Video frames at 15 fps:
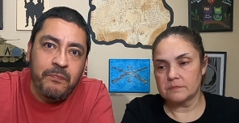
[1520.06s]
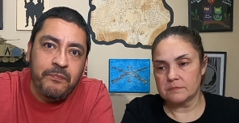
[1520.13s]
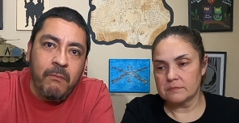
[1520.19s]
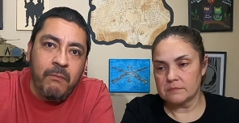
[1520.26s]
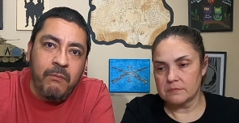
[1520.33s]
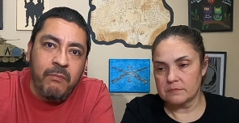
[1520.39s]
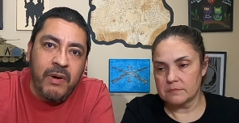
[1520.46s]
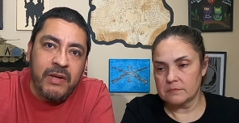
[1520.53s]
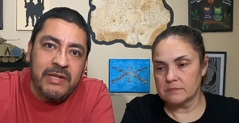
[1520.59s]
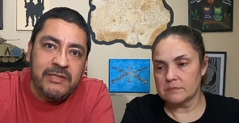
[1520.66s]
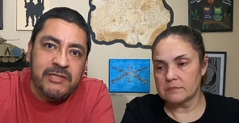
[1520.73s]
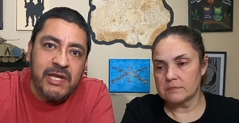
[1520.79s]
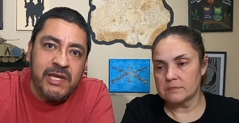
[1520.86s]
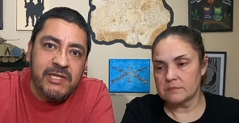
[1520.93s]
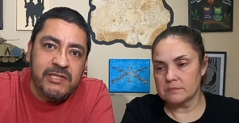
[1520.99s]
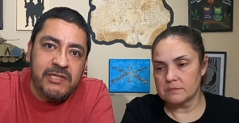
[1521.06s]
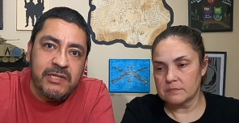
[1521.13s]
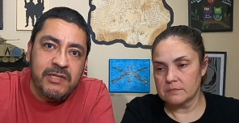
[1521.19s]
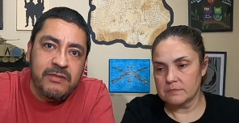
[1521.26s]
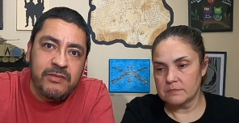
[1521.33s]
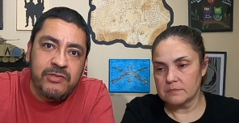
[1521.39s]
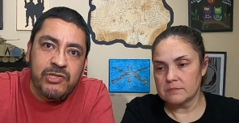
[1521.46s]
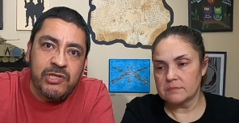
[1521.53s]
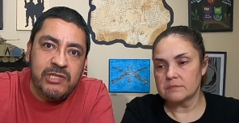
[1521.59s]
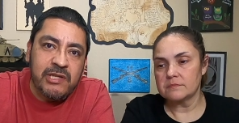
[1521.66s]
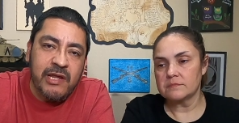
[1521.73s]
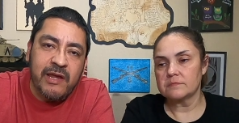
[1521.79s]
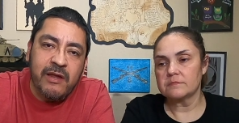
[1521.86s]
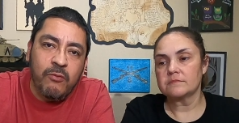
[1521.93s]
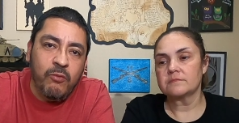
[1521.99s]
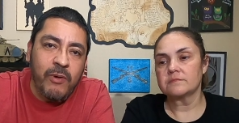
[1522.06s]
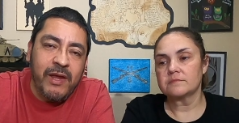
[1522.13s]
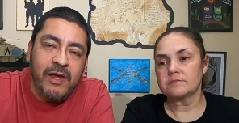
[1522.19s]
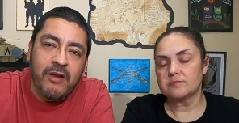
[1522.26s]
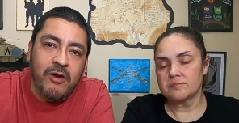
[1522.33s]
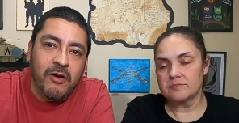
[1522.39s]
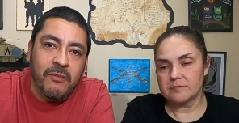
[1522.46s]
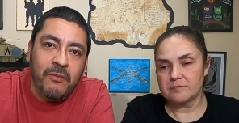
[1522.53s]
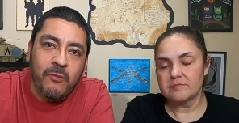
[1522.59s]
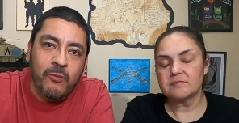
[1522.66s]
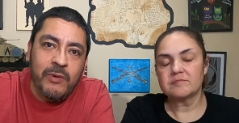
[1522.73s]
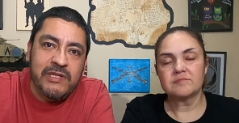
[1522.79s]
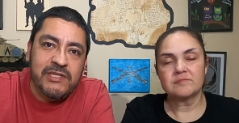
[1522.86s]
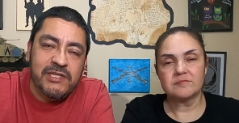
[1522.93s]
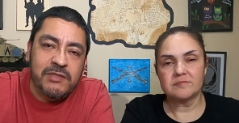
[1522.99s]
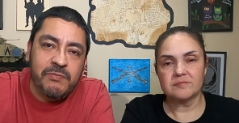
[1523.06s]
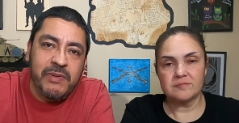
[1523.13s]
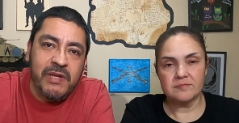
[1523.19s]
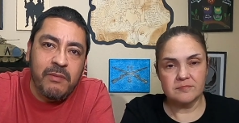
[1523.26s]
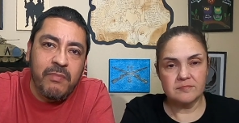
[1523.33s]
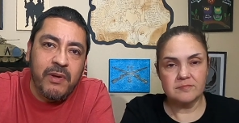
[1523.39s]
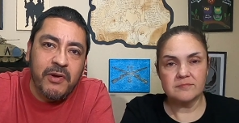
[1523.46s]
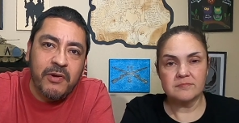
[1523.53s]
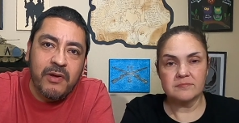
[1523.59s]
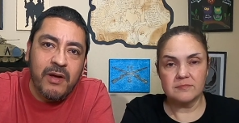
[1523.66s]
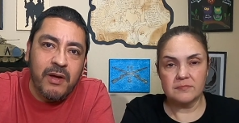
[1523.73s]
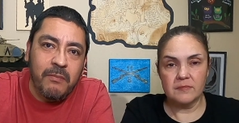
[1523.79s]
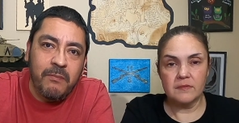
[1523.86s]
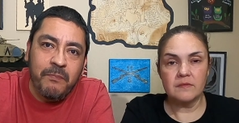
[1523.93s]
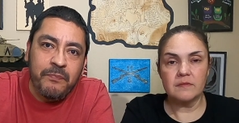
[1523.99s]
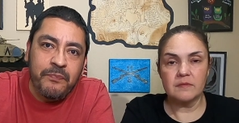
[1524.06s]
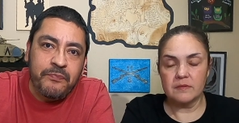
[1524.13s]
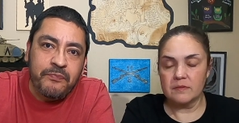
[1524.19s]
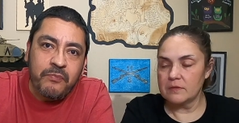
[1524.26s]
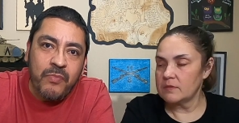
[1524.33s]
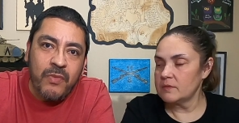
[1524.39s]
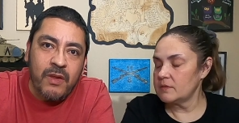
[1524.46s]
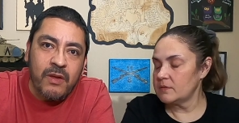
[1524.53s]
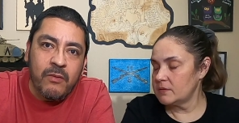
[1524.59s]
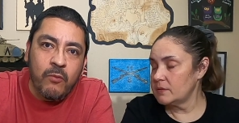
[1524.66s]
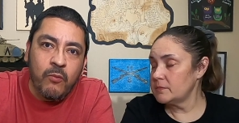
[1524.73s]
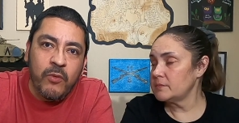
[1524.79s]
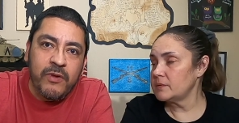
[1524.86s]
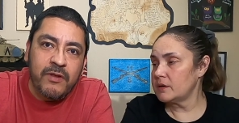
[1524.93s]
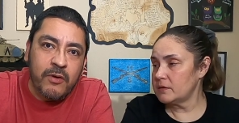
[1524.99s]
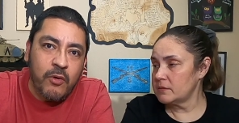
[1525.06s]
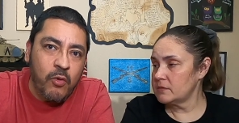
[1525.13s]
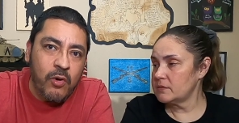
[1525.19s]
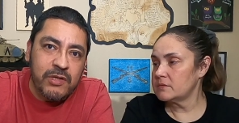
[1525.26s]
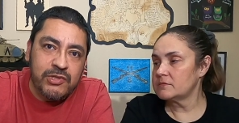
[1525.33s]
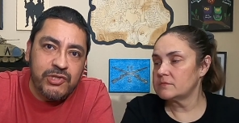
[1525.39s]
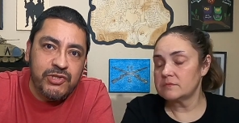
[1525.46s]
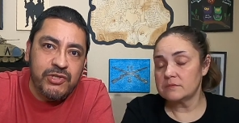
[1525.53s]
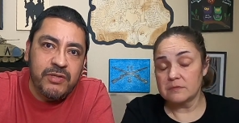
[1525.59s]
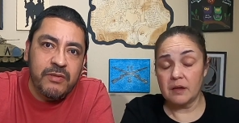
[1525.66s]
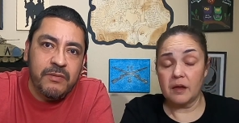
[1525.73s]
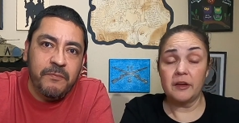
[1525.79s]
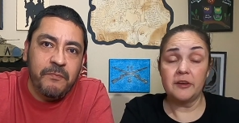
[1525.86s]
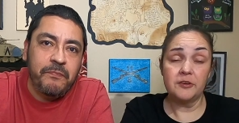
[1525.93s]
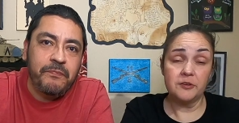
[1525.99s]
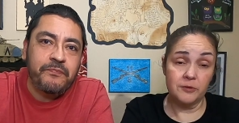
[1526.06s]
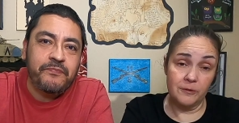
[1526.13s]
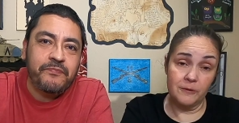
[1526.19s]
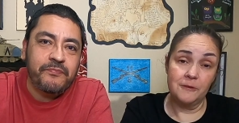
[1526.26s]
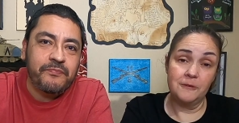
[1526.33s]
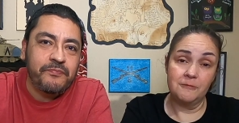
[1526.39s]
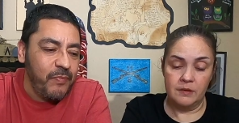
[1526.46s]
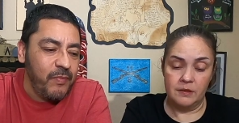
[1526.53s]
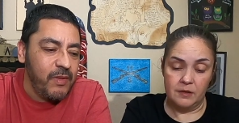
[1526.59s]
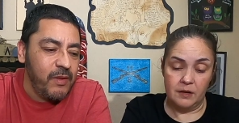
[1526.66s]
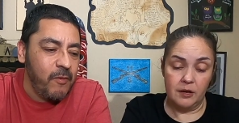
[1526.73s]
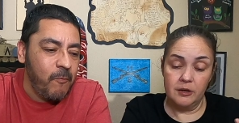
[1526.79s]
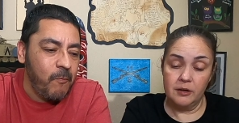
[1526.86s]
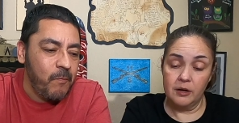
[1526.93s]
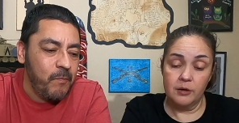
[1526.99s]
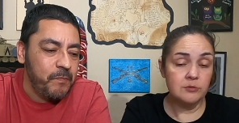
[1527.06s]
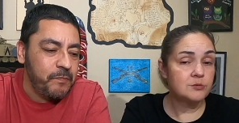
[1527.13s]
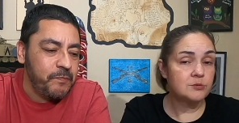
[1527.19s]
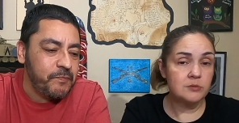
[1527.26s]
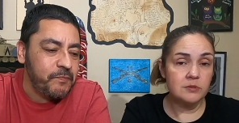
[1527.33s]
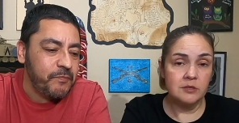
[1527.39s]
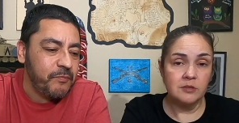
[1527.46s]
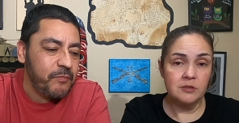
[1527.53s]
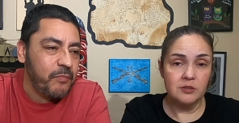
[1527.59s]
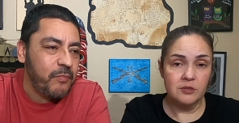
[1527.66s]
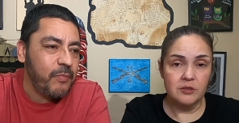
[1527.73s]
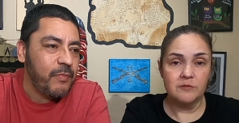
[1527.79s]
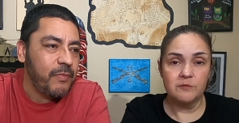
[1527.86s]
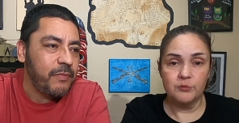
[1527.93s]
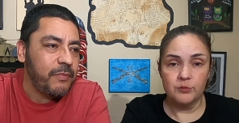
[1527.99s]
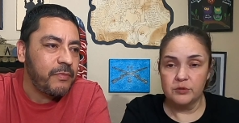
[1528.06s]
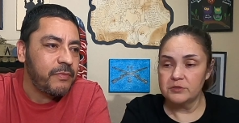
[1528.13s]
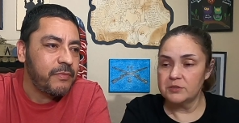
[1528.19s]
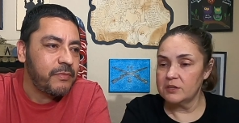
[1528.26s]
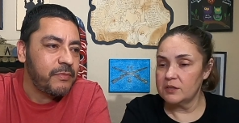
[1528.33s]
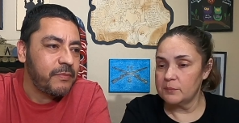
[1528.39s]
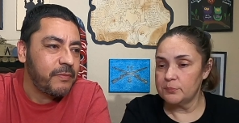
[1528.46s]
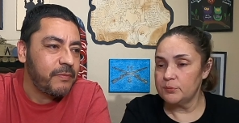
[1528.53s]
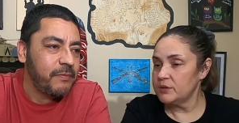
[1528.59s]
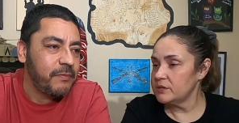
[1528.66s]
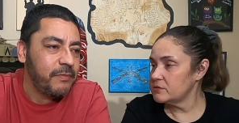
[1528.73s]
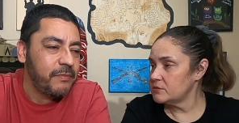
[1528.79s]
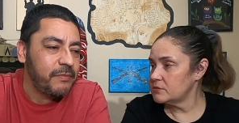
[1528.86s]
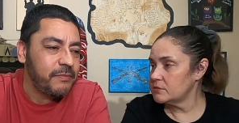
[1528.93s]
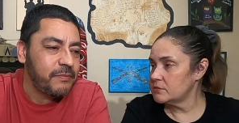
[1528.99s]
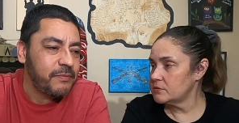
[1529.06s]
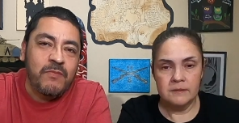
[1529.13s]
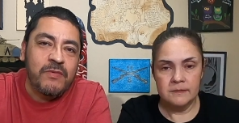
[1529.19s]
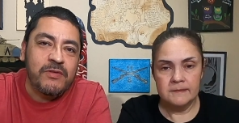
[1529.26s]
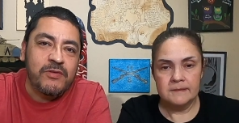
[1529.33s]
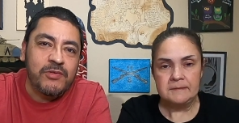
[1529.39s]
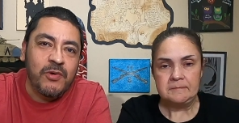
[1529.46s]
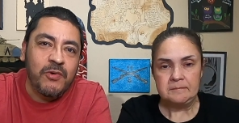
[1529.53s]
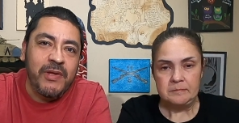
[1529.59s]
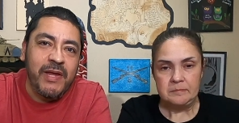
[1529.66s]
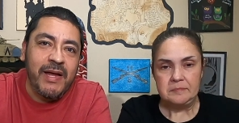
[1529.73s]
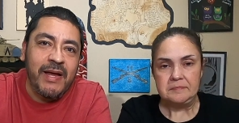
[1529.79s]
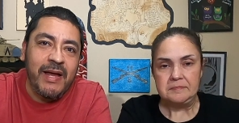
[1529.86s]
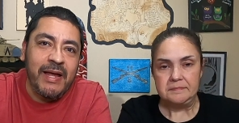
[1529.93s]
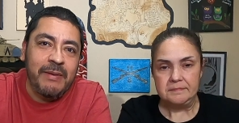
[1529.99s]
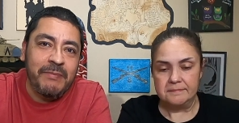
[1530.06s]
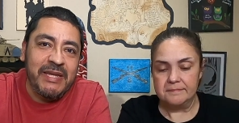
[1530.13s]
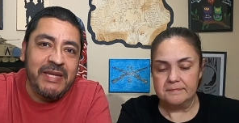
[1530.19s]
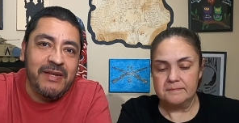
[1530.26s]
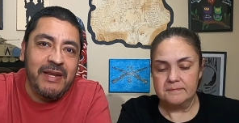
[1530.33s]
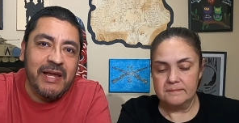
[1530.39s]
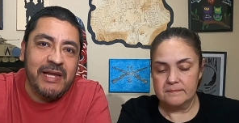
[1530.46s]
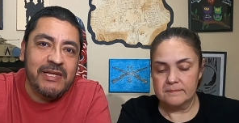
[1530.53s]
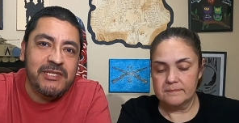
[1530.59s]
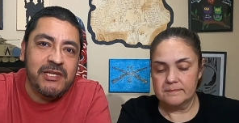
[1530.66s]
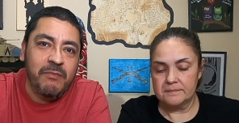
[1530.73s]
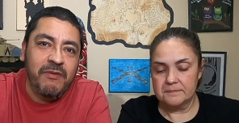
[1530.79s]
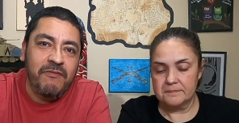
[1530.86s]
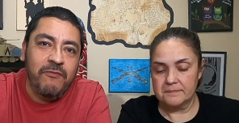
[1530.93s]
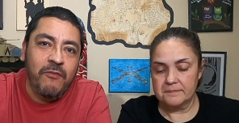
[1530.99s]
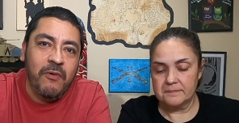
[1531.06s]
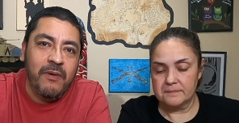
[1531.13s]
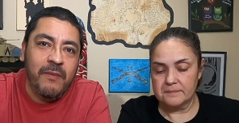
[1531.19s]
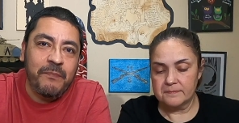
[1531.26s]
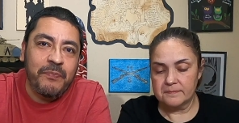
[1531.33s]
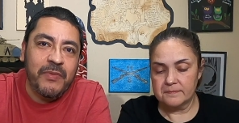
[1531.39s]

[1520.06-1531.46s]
Speaker 1: but it tasted just like a regular Reese's peanut butter cup yep, with a I, crunch.
Speaker 2: I agree. I, I was really looking forward to that pretzel.
Speaker 1: So, yeah, I mean, like I said before,